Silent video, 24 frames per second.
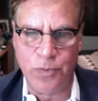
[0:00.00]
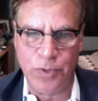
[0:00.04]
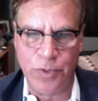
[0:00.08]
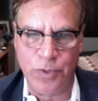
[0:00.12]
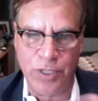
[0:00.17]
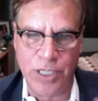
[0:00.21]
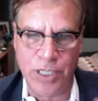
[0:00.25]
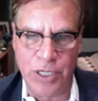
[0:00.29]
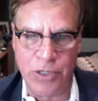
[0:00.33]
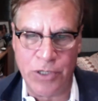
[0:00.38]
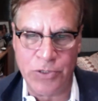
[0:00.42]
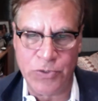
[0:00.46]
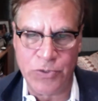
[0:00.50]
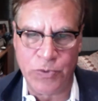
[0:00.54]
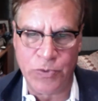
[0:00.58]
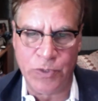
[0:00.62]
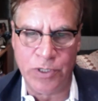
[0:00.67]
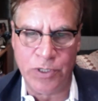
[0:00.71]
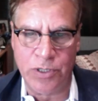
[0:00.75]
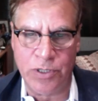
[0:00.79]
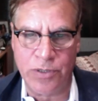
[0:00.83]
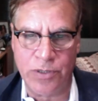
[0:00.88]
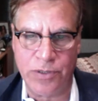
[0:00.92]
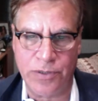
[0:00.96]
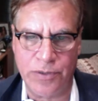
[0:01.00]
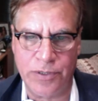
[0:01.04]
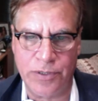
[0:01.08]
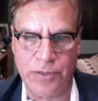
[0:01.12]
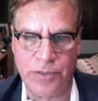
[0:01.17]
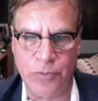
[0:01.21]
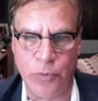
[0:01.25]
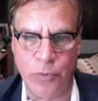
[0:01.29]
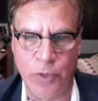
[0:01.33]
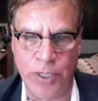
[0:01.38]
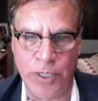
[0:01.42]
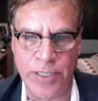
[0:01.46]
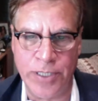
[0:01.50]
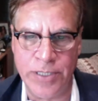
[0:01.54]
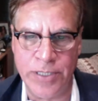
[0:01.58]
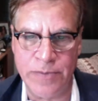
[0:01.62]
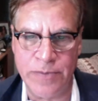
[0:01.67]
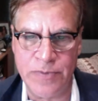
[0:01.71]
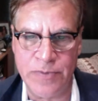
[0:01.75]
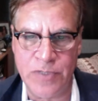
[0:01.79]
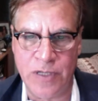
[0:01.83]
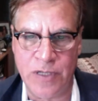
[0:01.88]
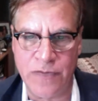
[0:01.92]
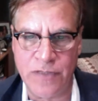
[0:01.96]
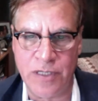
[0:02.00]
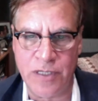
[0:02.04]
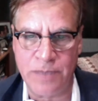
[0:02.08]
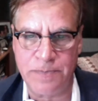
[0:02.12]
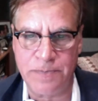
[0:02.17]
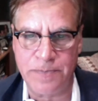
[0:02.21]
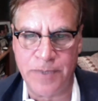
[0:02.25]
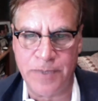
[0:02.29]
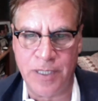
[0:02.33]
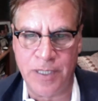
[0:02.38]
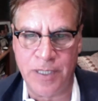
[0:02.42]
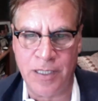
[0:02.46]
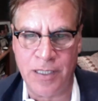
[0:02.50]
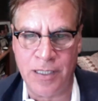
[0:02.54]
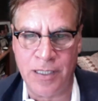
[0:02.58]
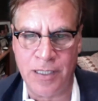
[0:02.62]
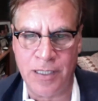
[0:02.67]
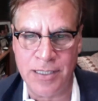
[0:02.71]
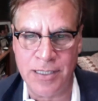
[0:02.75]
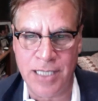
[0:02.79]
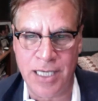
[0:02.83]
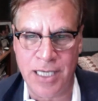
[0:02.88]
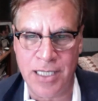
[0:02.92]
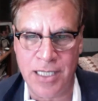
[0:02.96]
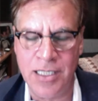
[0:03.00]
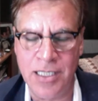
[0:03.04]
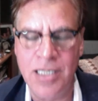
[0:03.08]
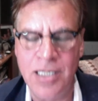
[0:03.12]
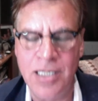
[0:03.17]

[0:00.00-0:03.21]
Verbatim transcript: the gears were working themselves up uh, again.